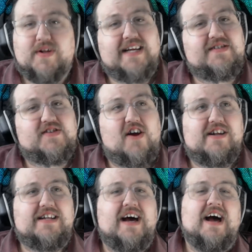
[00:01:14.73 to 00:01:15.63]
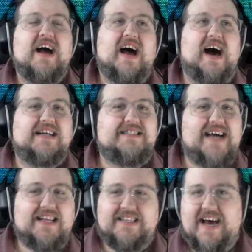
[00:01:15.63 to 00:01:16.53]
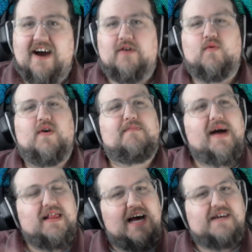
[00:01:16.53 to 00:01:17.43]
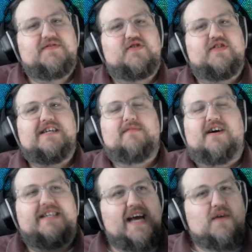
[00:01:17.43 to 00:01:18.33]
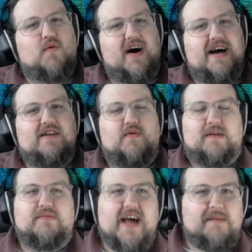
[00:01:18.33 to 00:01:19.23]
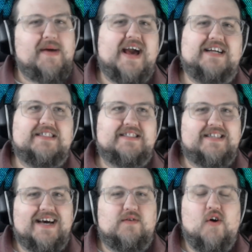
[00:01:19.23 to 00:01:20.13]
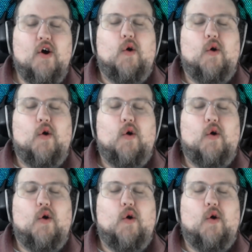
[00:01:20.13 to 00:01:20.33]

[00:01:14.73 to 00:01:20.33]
to get started, I sat down with my live stream on day 1 with a blank page and said,